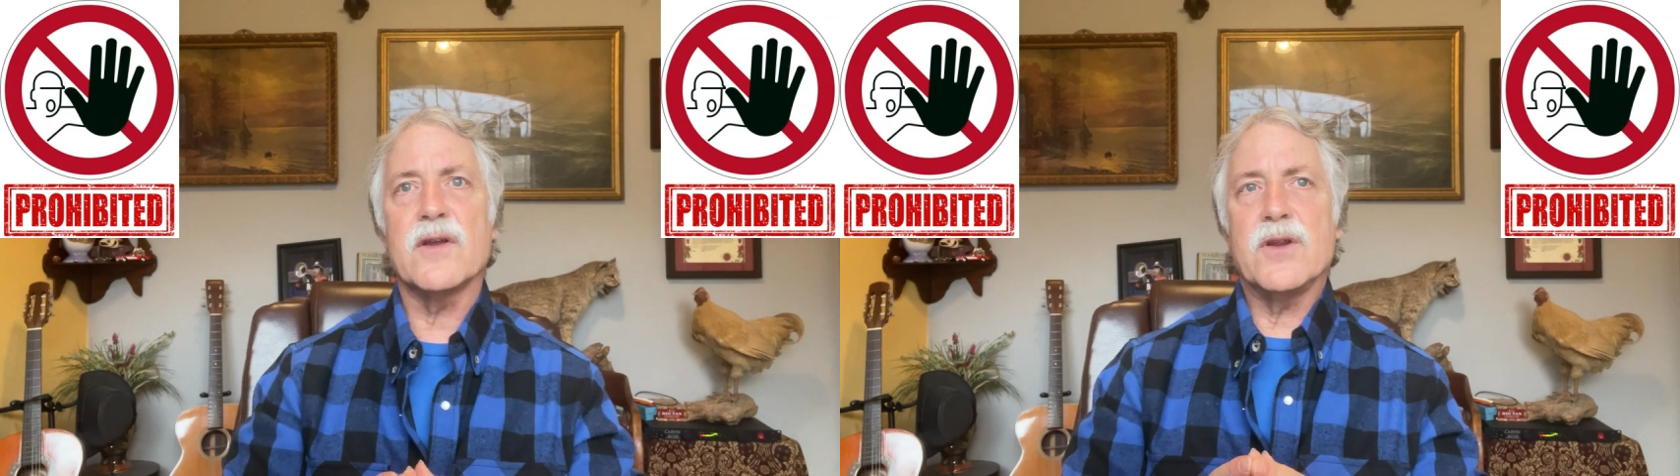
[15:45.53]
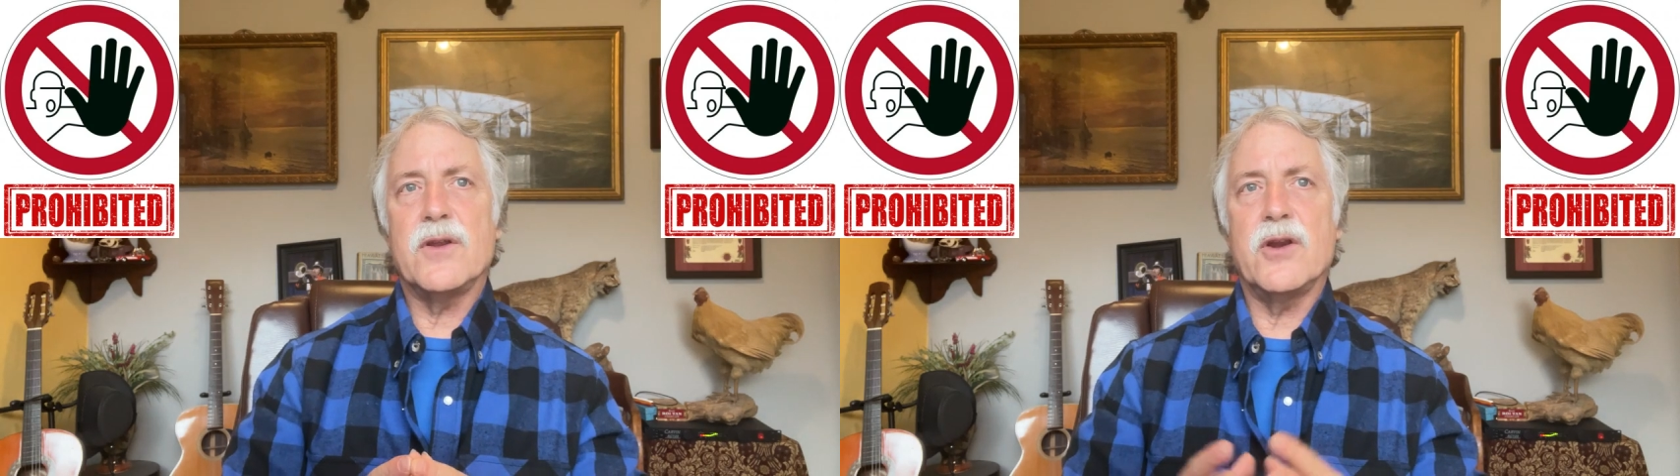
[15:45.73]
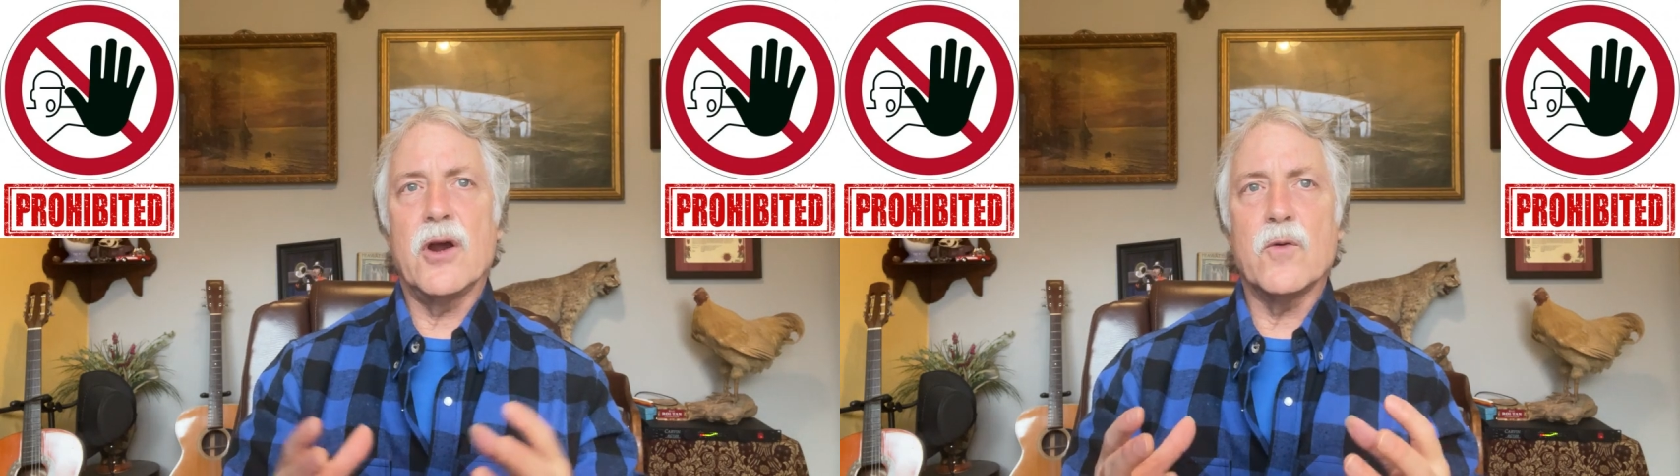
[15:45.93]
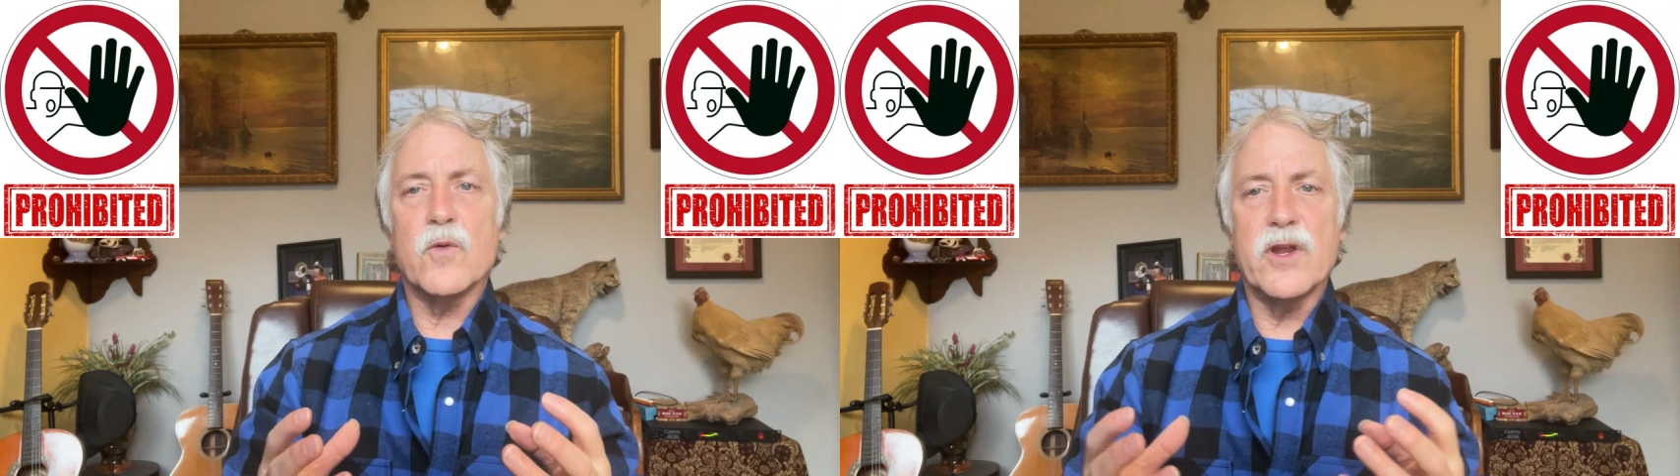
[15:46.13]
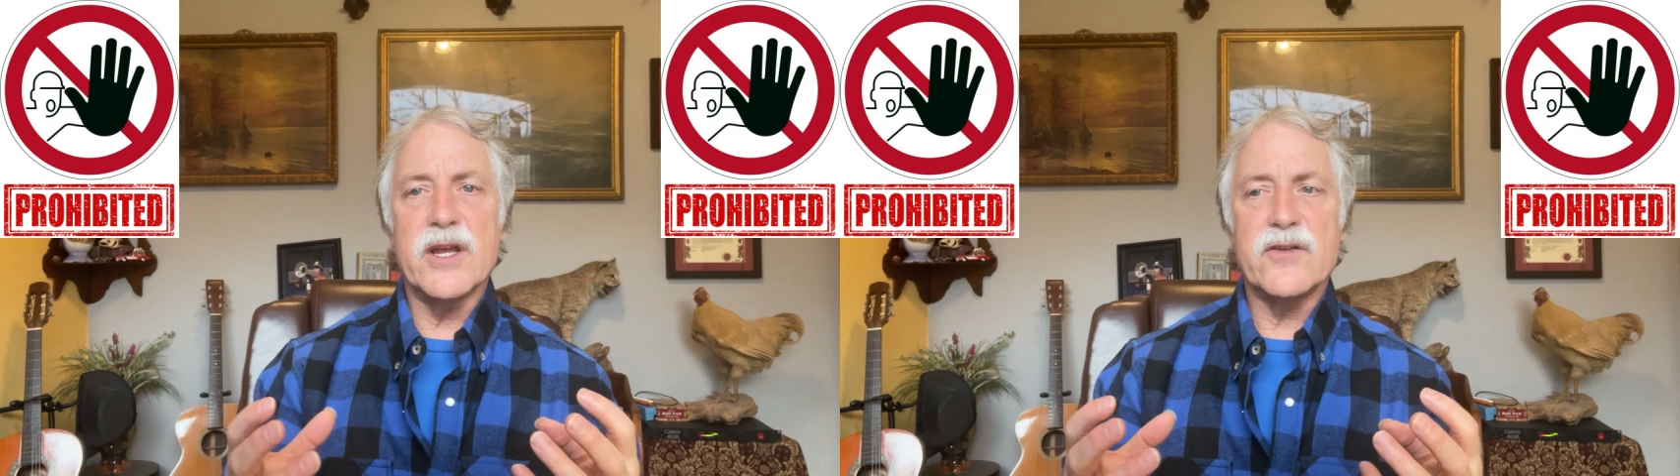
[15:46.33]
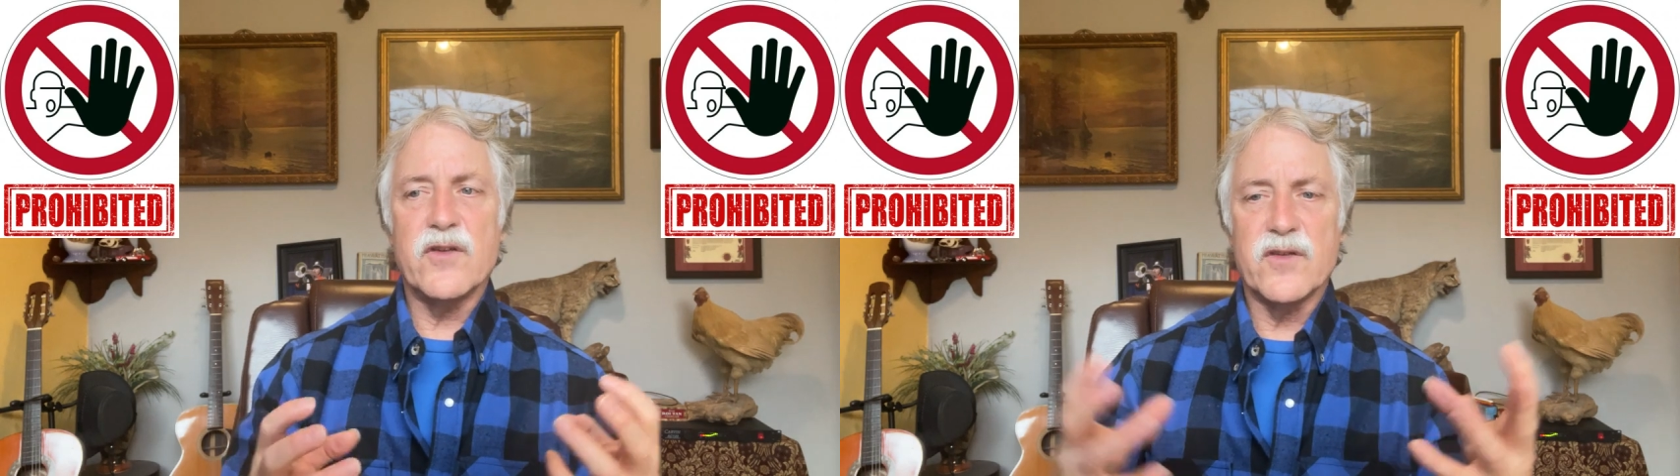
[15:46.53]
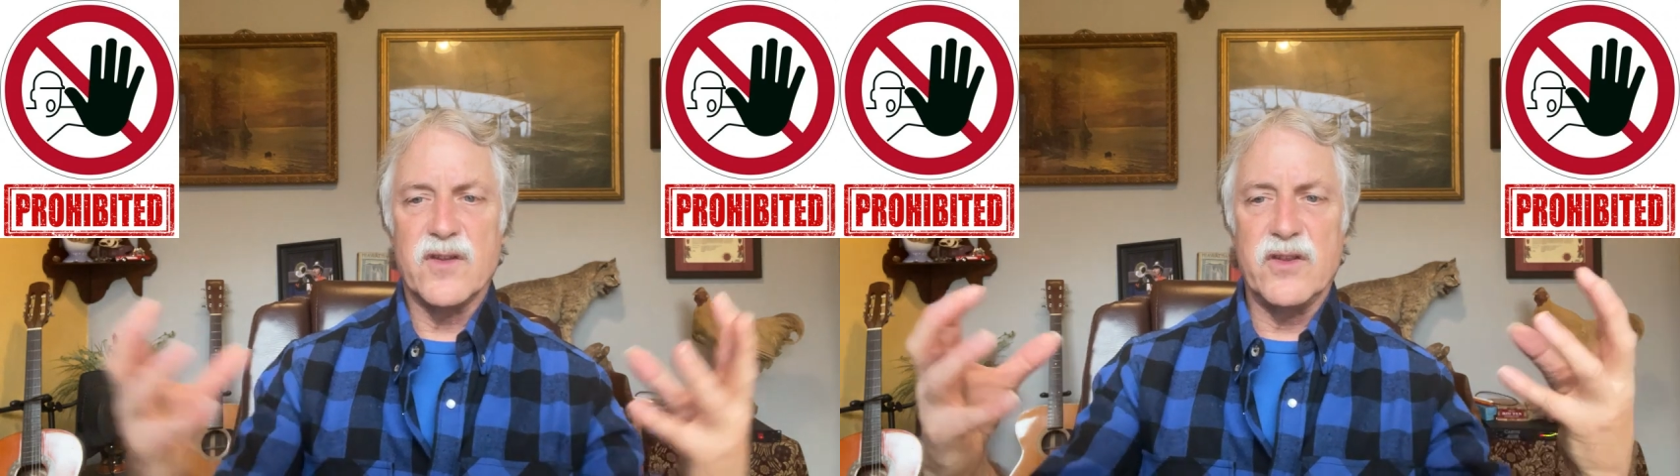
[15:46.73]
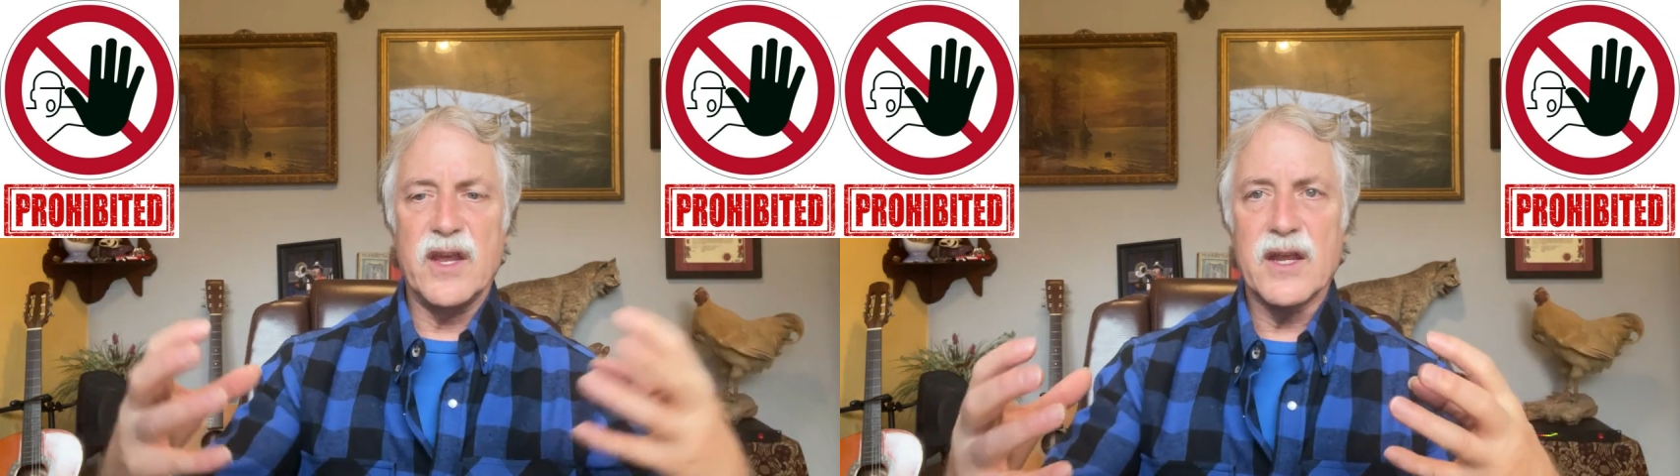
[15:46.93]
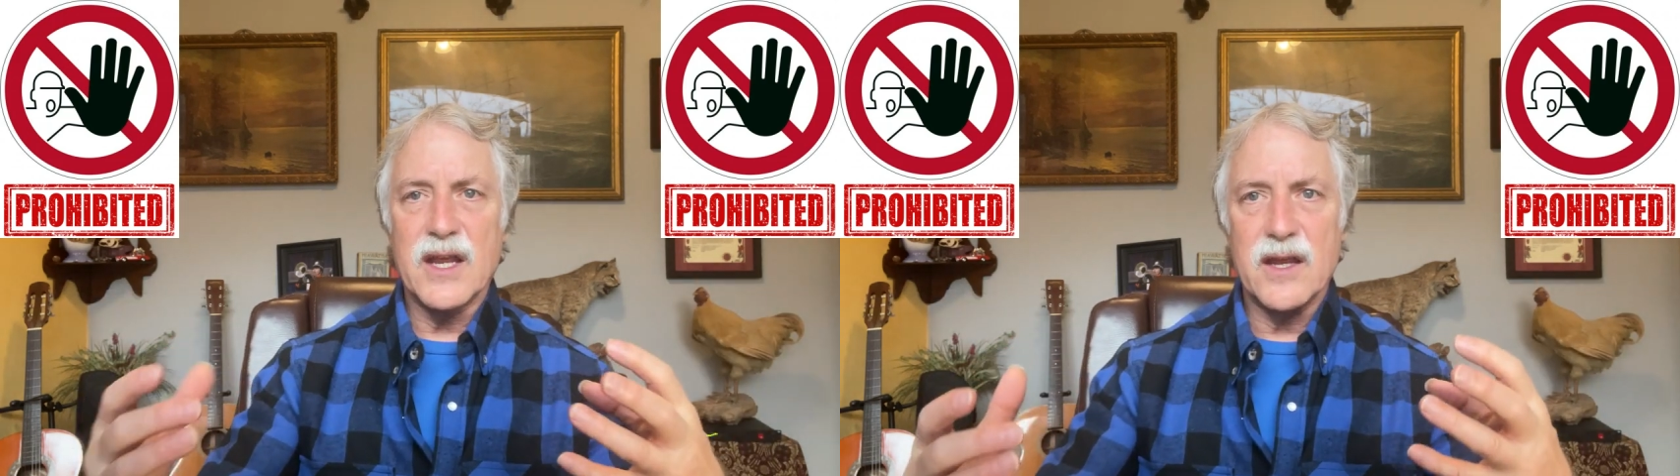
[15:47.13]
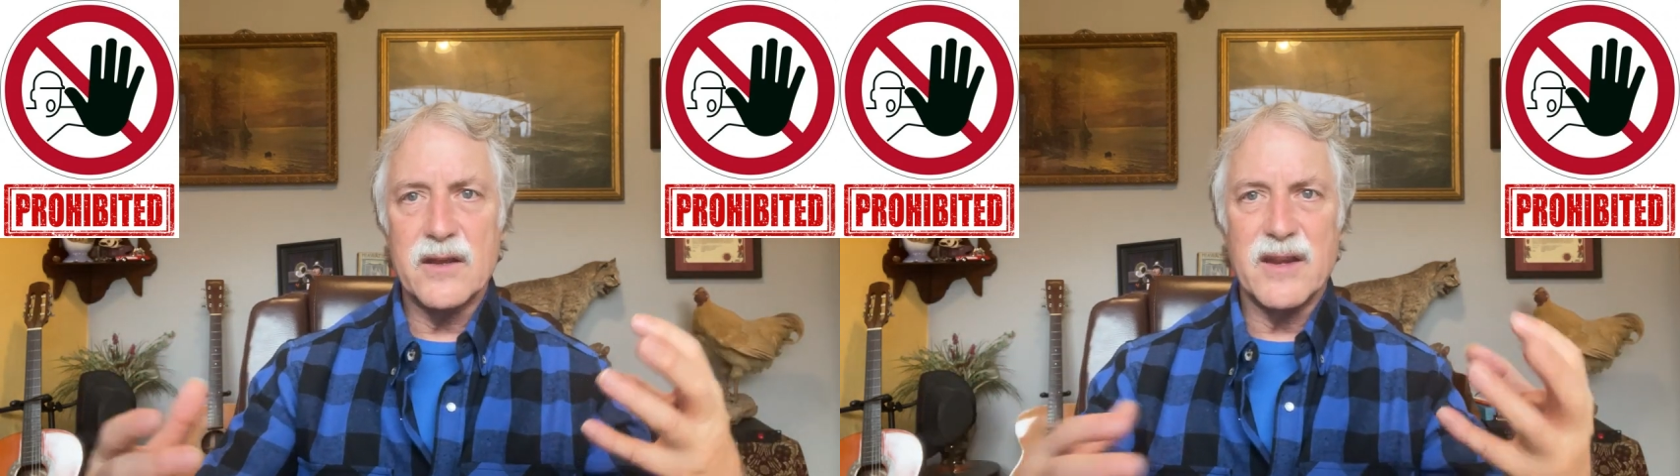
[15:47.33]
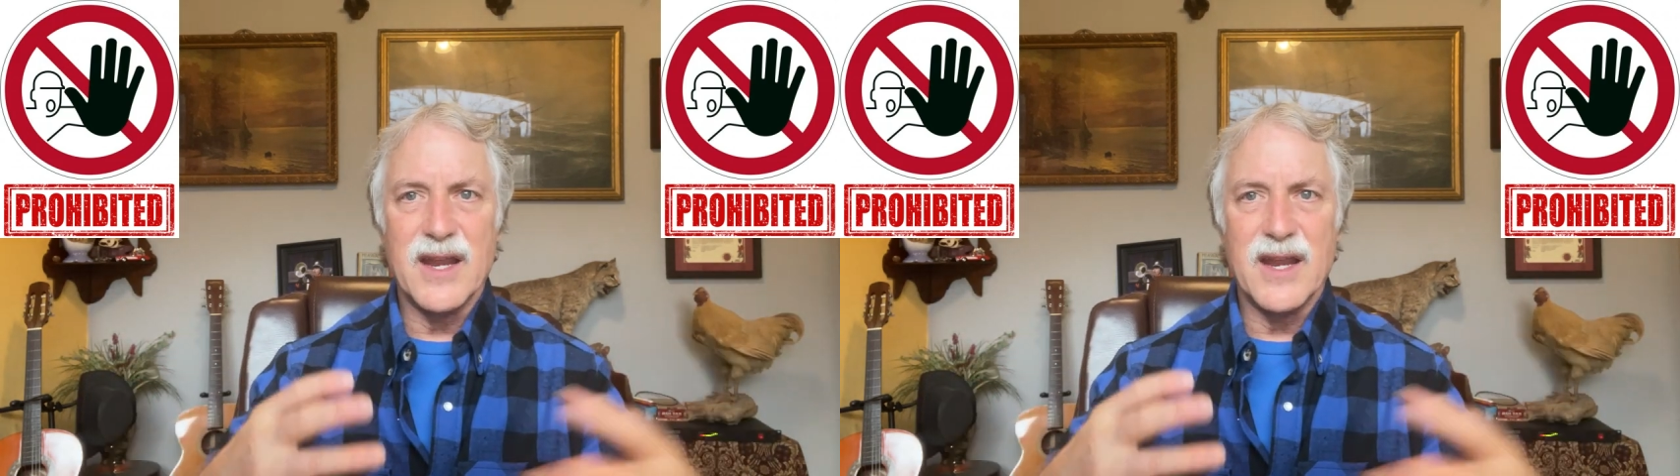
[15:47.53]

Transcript: You don't really just dig into